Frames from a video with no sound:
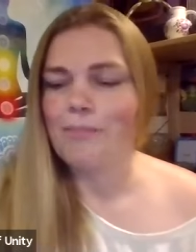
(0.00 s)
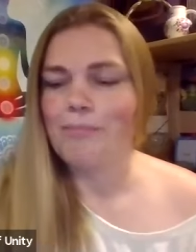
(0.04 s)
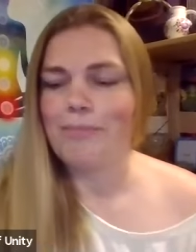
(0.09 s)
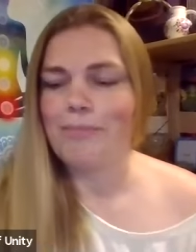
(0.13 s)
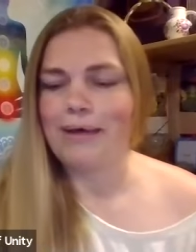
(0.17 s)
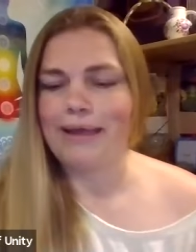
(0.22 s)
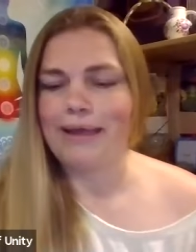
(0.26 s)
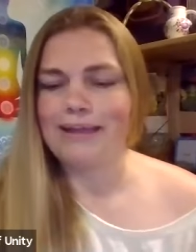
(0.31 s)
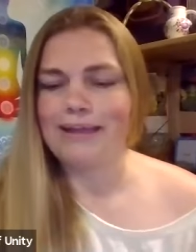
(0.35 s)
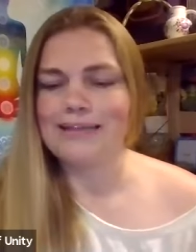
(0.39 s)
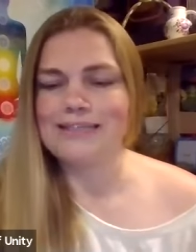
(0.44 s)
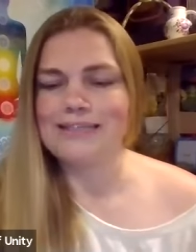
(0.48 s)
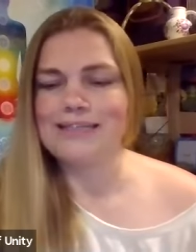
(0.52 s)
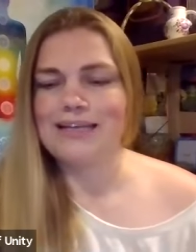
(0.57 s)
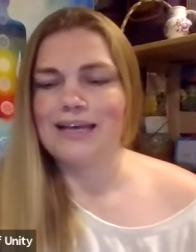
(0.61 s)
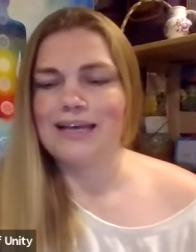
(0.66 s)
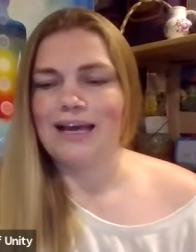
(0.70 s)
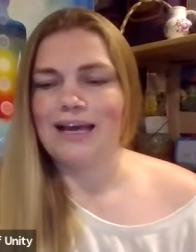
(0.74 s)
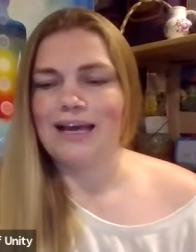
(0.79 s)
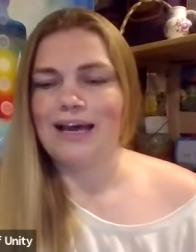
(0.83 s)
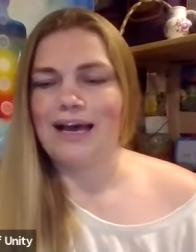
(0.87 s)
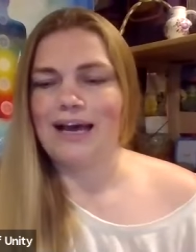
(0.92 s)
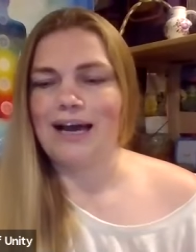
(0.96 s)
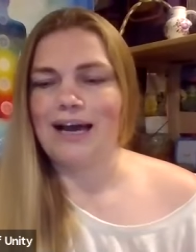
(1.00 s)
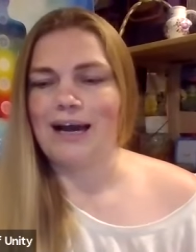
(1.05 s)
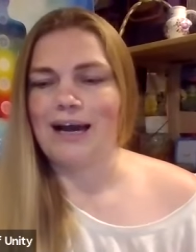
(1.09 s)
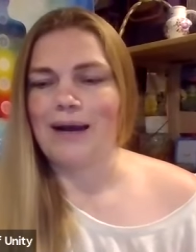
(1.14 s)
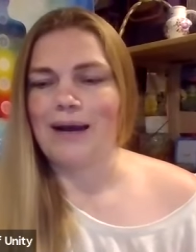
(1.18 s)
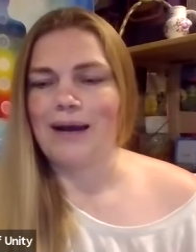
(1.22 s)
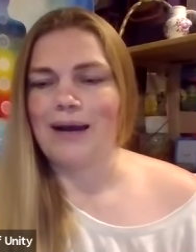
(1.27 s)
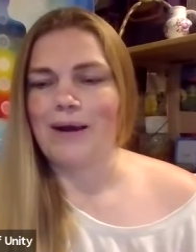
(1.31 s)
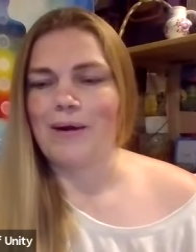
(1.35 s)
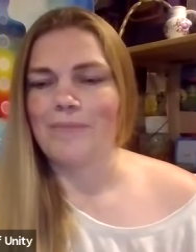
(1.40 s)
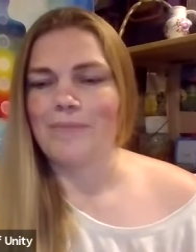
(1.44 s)
but,
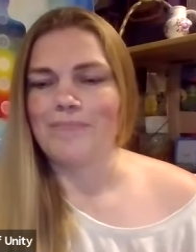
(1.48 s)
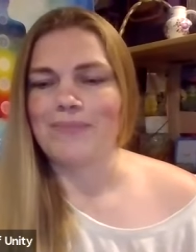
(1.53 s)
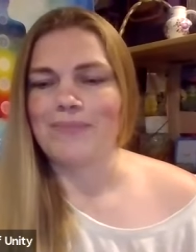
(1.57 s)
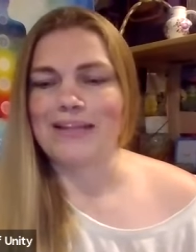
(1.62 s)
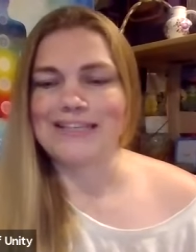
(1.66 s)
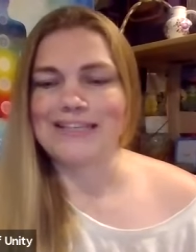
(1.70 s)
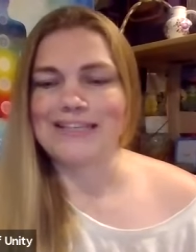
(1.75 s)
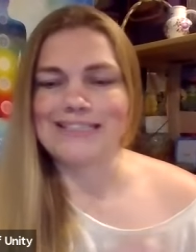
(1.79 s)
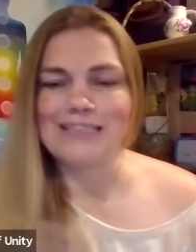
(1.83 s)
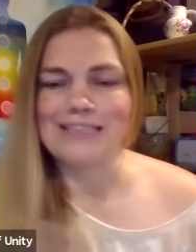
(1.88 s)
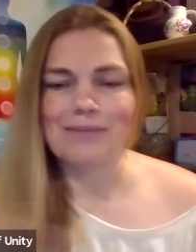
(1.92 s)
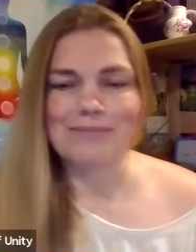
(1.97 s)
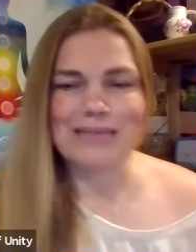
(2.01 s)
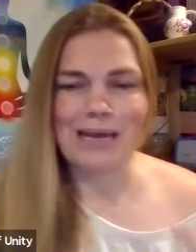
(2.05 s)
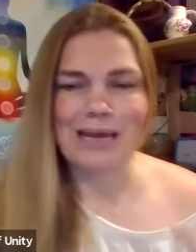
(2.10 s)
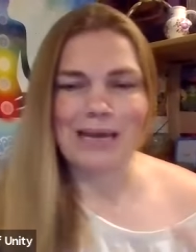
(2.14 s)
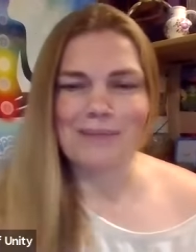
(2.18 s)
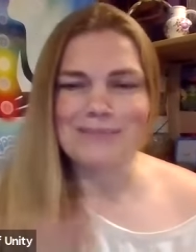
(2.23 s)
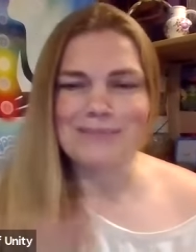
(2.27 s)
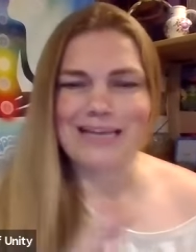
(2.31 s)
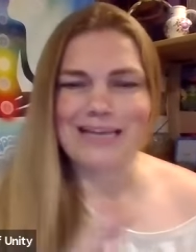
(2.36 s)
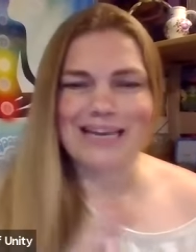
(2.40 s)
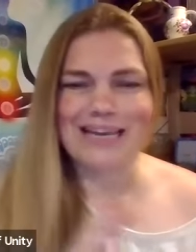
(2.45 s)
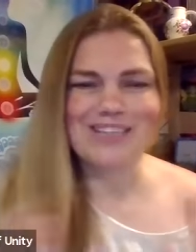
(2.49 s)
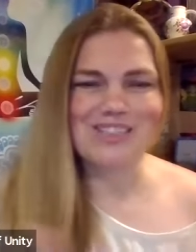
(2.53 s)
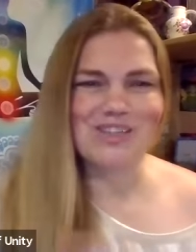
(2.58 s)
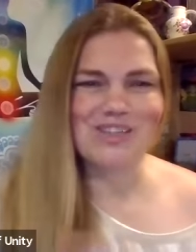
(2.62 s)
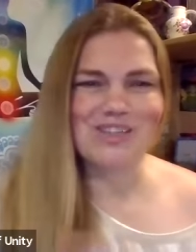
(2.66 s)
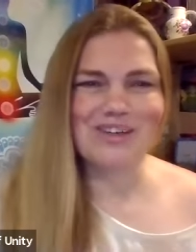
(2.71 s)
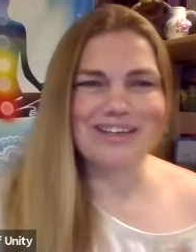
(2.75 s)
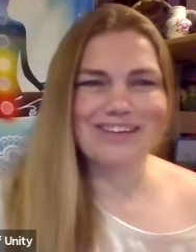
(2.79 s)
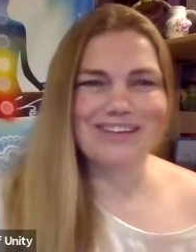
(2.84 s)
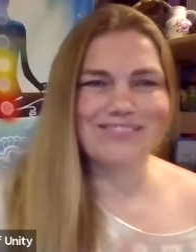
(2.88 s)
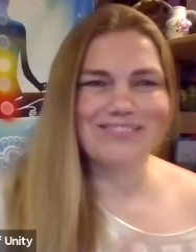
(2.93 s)
and sometimes I could
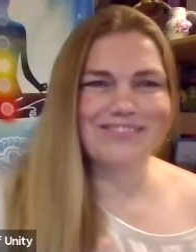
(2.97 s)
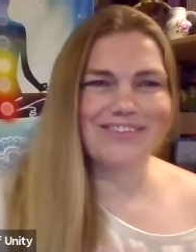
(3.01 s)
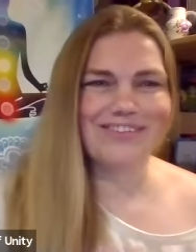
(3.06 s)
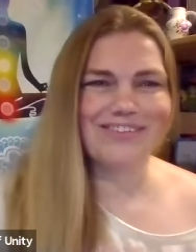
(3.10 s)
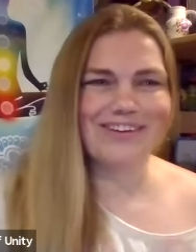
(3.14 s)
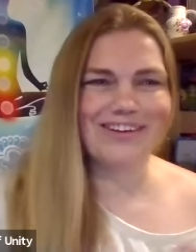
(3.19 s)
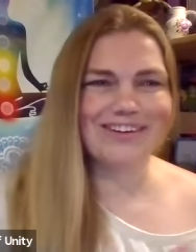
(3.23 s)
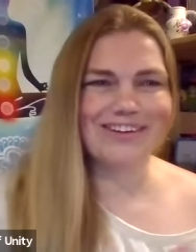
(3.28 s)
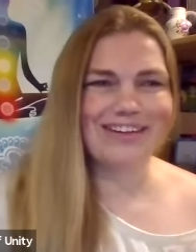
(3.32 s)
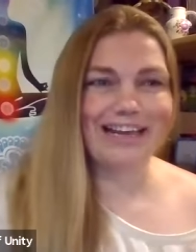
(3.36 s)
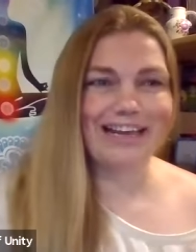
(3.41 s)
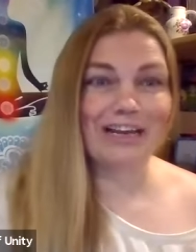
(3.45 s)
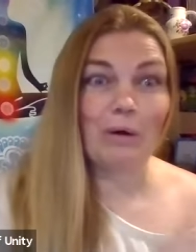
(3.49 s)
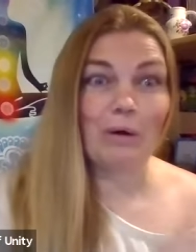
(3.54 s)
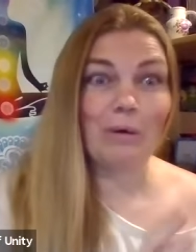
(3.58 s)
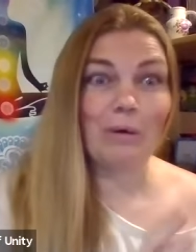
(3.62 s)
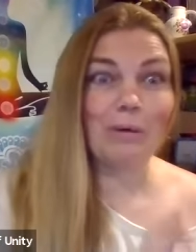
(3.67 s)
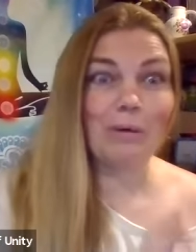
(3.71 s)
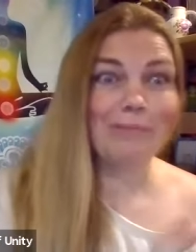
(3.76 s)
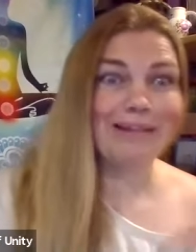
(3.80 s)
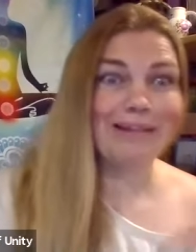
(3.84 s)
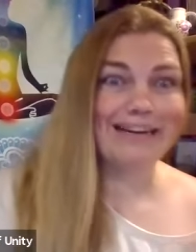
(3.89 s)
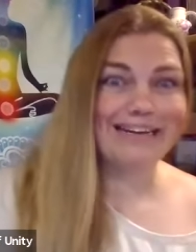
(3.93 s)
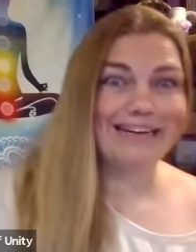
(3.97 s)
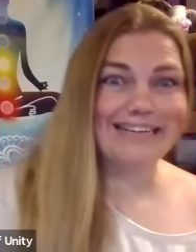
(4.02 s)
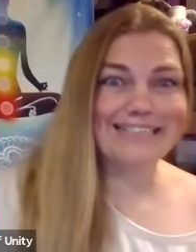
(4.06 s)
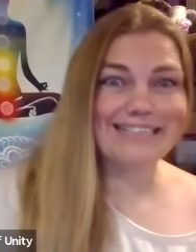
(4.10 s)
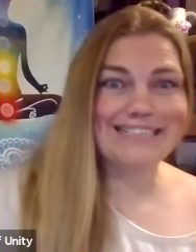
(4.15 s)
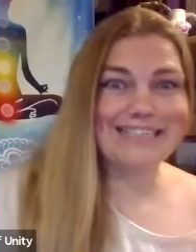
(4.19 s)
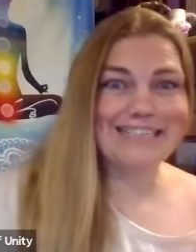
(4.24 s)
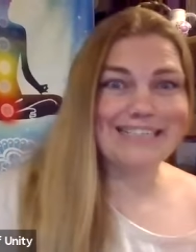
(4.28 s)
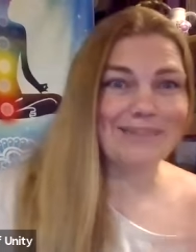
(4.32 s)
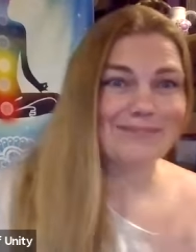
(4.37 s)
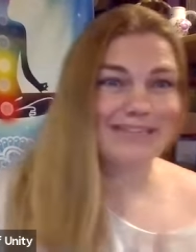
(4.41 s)
do it for like a whole minute,
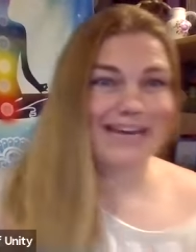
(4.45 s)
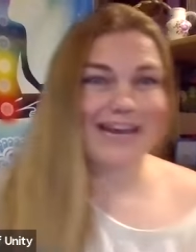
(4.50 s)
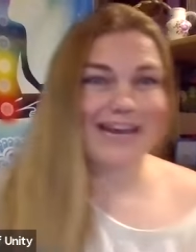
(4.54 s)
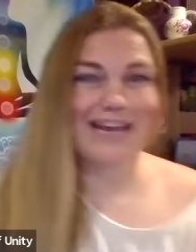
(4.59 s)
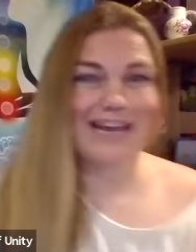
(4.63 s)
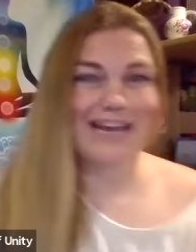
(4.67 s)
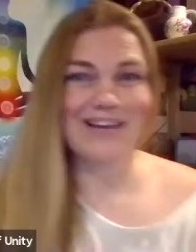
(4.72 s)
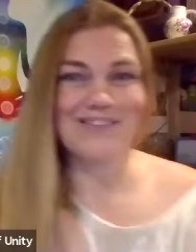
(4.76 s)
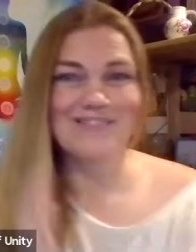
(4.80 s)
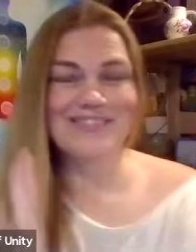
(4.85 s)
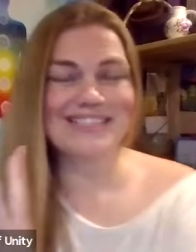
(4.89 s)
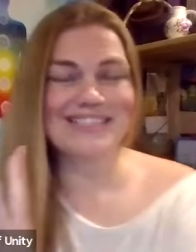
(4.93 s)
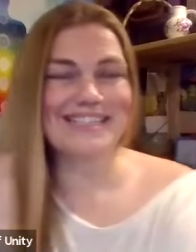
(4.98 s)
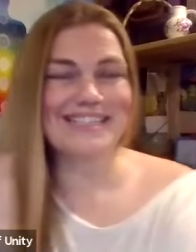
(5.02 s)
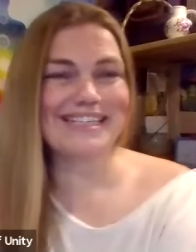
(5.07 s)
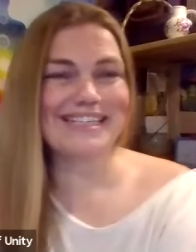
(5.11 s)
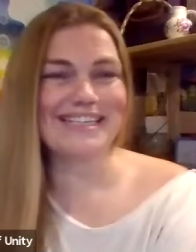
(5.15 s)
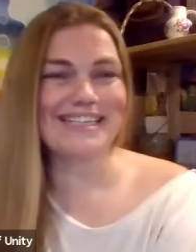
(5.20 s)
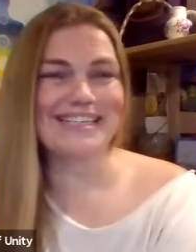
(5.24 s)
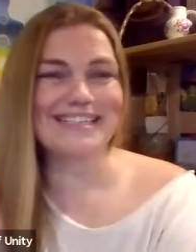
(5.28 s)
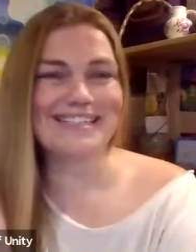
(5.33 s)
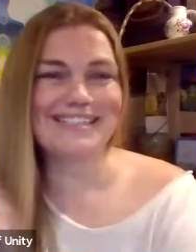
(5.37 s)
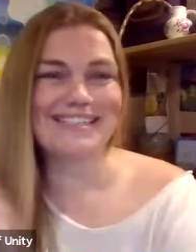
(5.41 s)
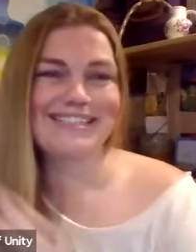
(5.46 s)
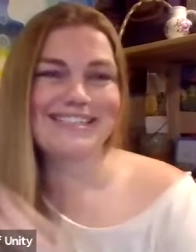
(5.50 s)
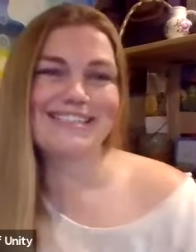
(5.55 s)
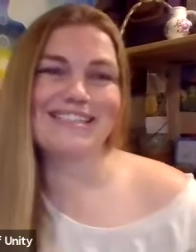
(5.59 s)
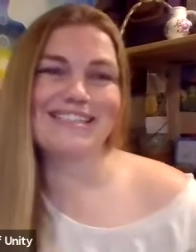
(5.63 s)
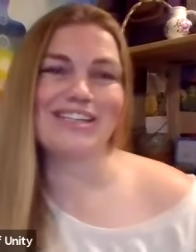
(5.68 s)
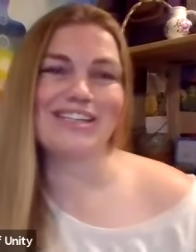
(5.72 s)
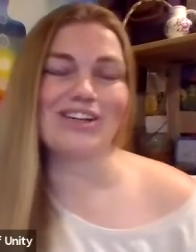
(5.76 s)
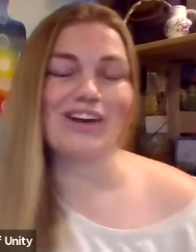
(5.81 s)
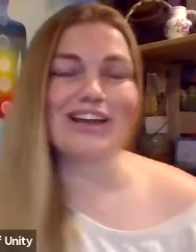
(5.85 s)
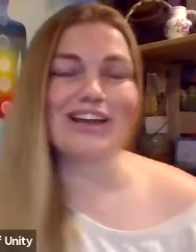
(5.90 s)
and sometimes it's,
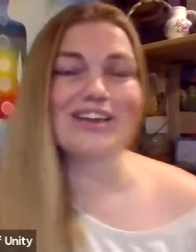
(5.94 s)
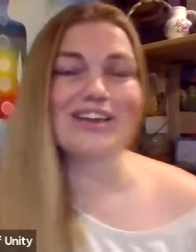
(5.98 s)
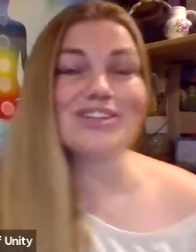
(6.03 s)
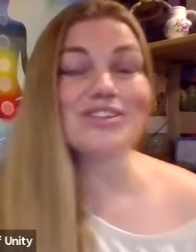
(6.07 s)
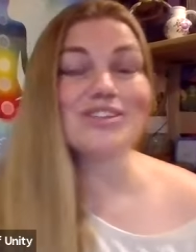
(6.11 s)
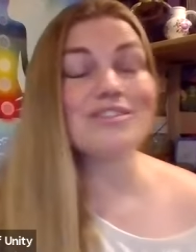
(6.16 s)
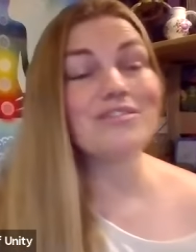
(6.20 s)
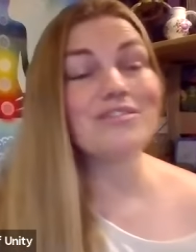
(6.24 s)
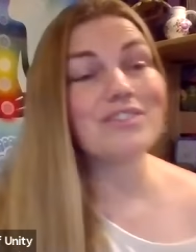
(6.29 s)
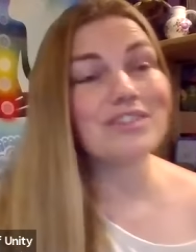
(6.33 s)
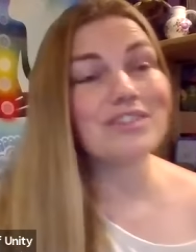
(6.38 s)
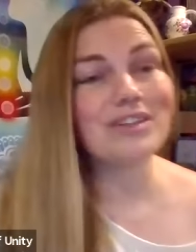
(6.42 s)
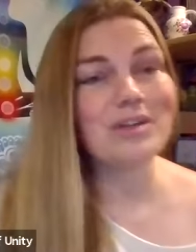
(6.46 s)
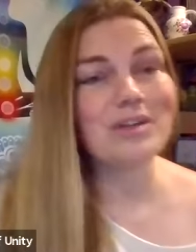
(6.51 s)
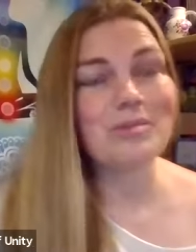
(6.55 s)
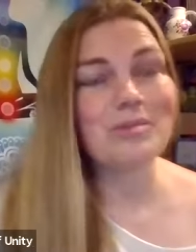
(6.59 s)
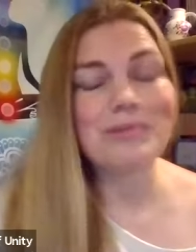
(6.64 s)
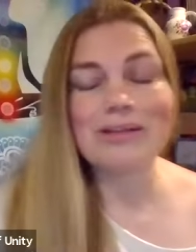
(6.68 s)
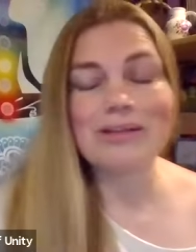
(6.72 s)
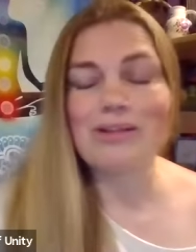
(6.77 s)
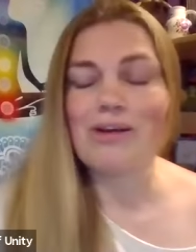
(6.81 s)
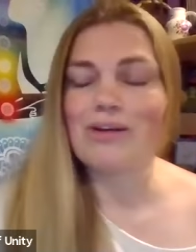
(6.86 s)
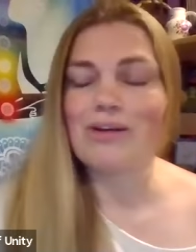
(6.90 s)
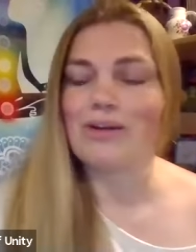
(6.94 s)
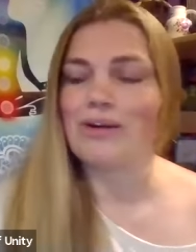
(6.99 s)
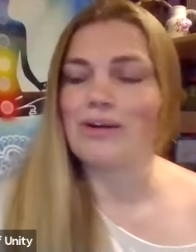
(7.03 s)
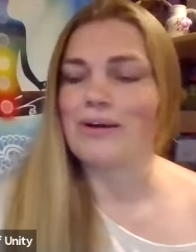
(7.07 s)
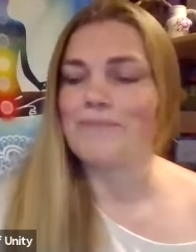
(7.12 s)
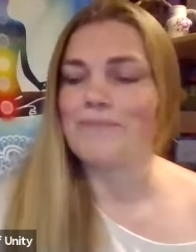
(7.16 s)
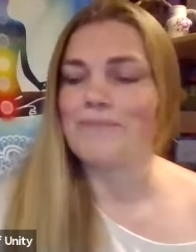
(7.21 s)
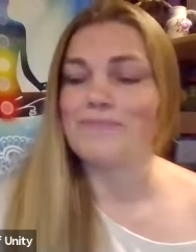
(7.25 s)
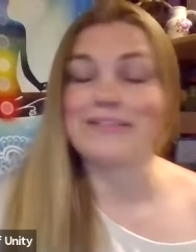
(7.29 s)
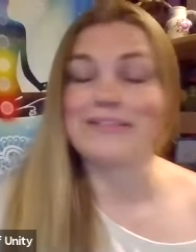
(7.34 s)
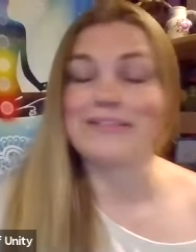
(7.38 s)
you know, I could do it for a little bit longer.